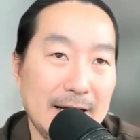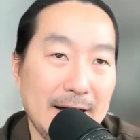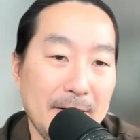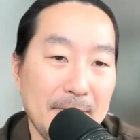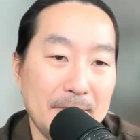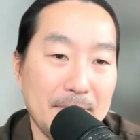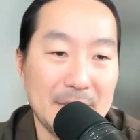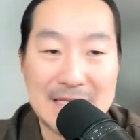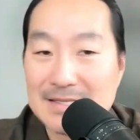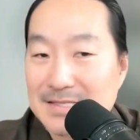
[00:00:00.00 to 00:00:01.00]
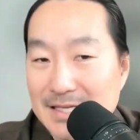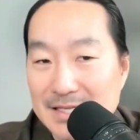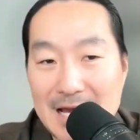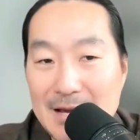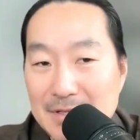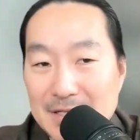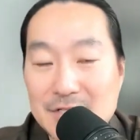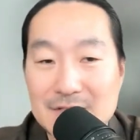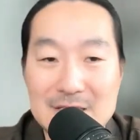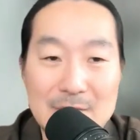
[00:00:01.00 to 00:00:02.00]
But that said, yeah, I mean the
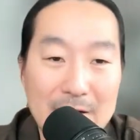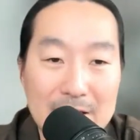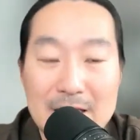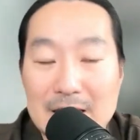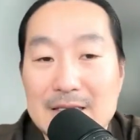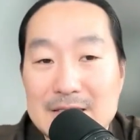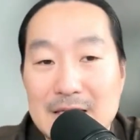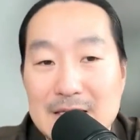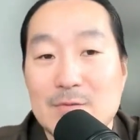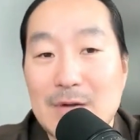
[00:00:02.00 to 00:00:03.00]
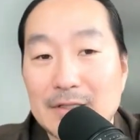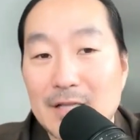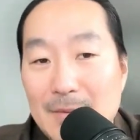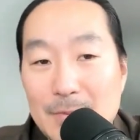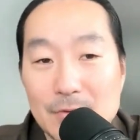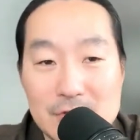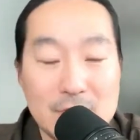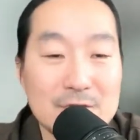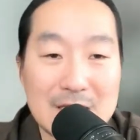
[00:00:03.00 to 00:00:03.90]
agency route is a route that a lot of people will choose.